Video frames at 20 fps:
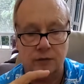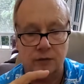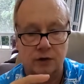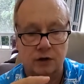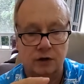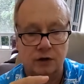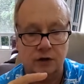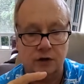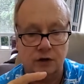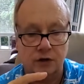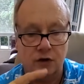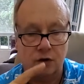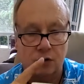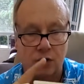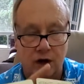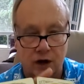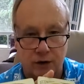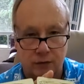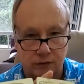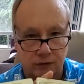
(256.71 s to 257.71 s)
You're not going to go
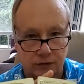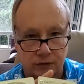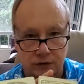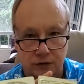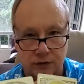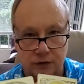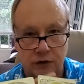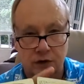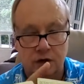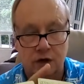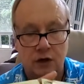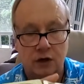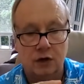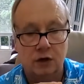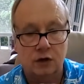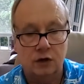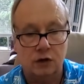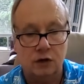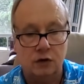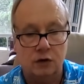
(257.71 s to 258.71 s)
out with the,
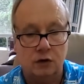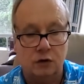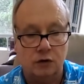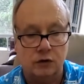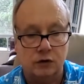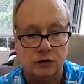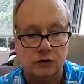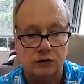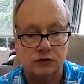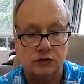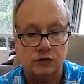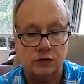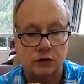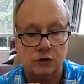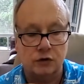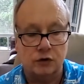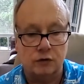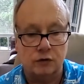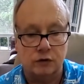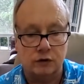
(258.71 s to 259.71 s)
you know, your
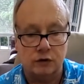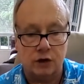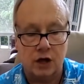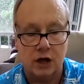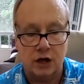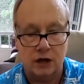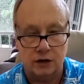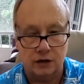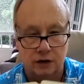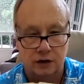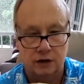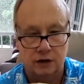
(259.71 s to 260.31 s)
skirt over your head.